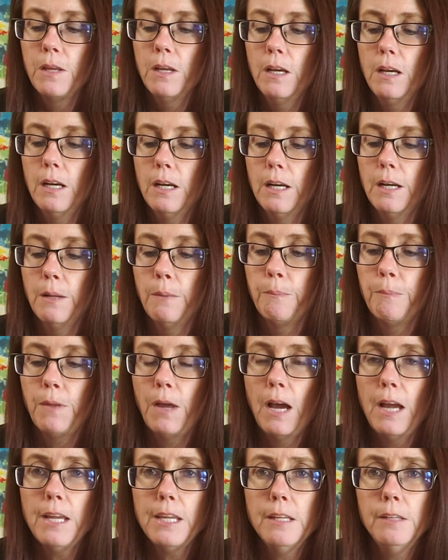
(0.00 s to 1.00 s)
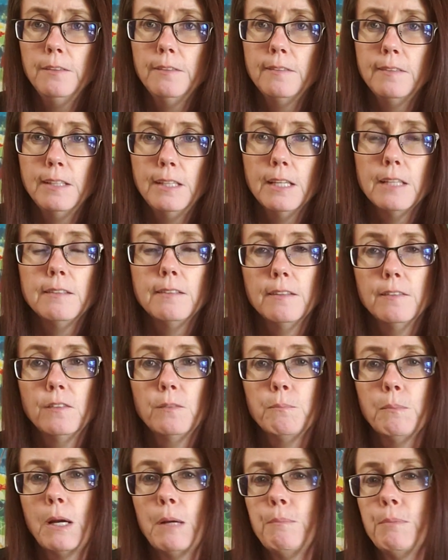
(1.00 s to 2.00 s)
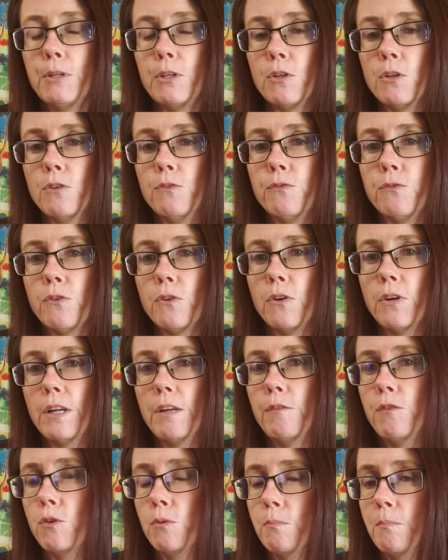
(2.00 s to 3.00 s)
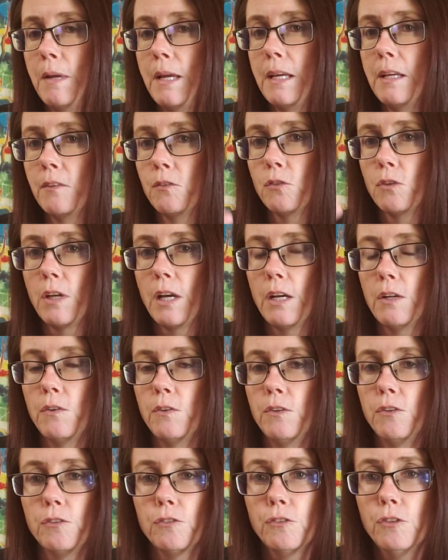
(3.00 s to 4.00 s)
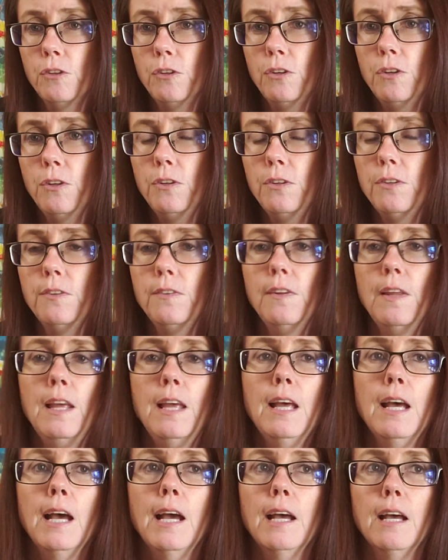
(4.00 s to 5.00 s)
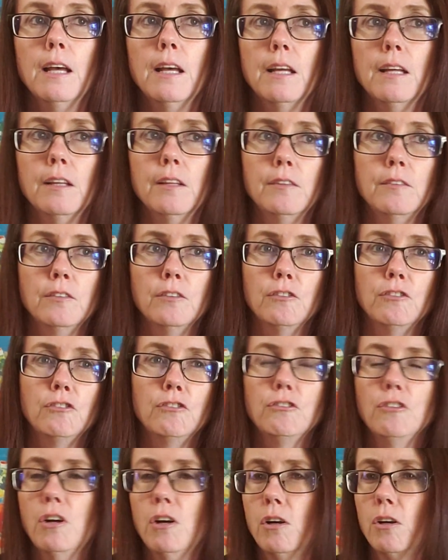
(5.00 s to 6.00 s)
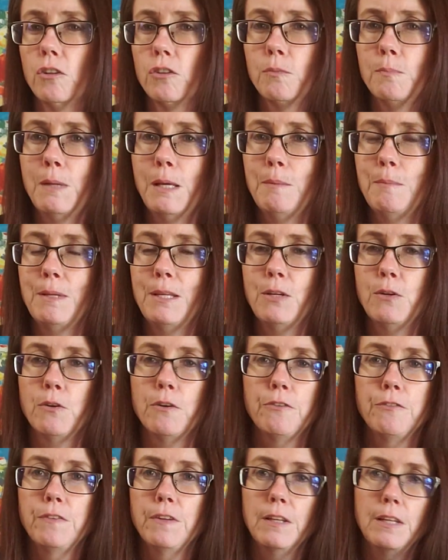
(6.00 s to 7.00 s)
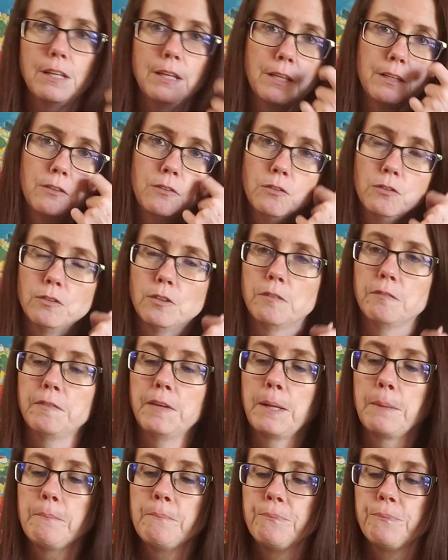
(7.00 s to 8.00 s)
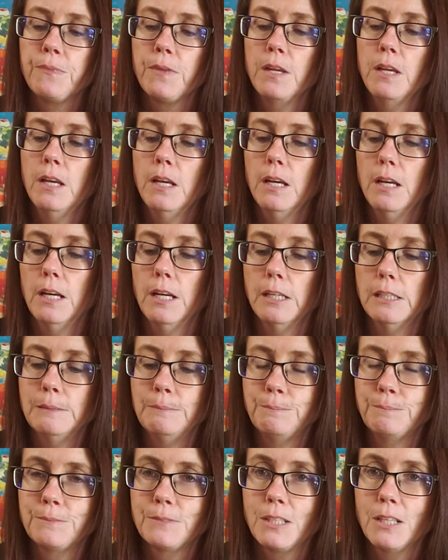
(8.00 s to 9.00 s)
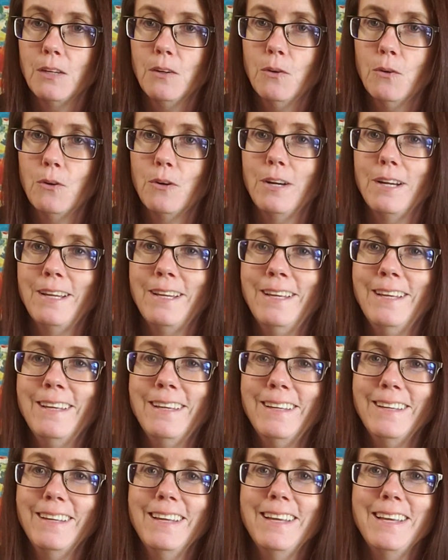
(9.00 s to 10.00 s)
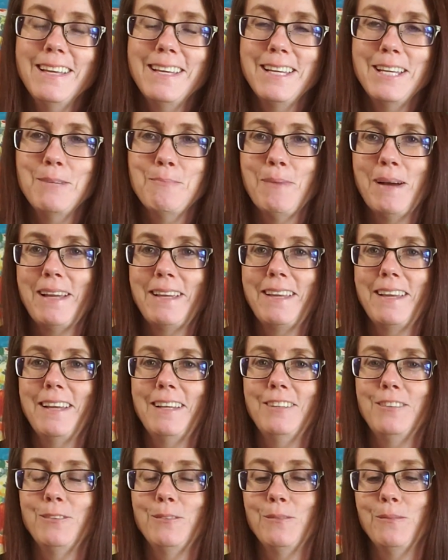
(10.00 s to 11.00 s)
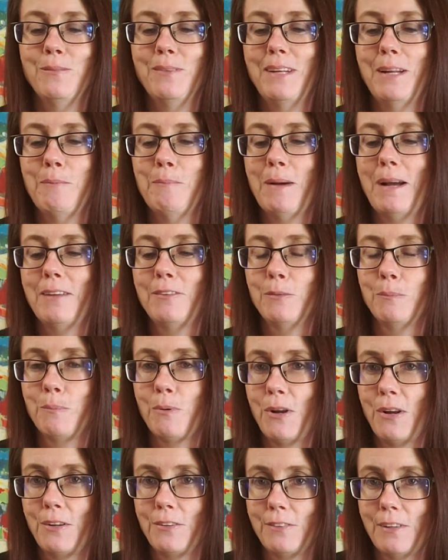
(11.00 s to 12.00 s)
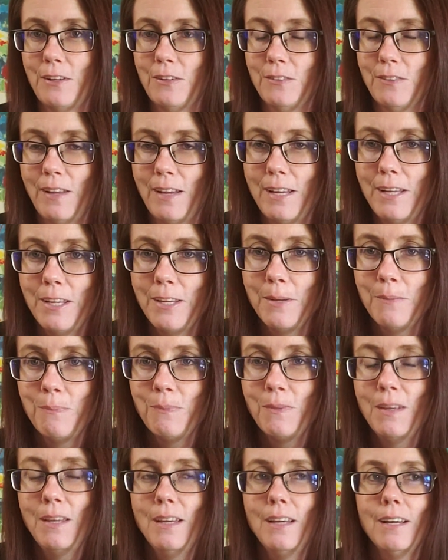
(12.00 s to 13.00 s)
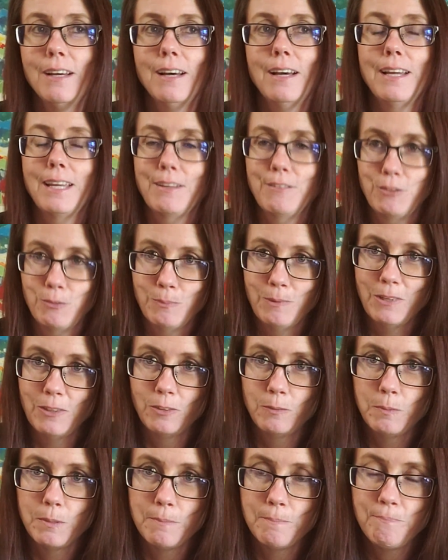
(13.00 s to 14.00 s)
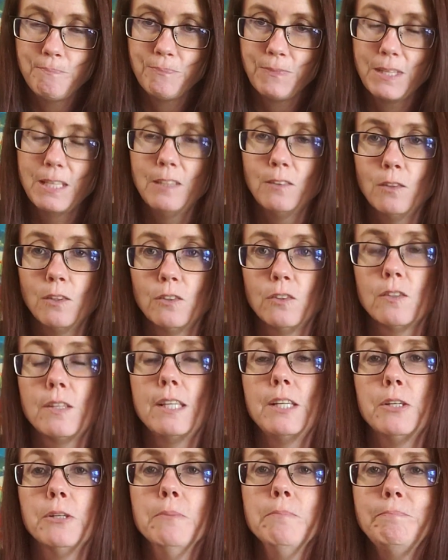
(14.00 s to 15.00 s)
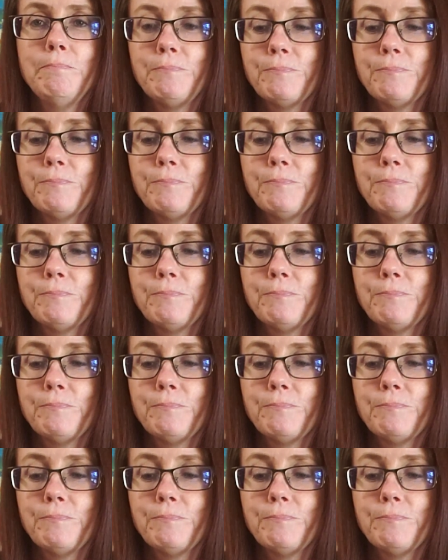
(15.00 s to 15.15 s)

I can see that this might be good for if you're making some kind of dessert, as a sauce maybe, or a filling to something. Or in my case, when I buy some products I don't like, I give it to my husband. He's also keto,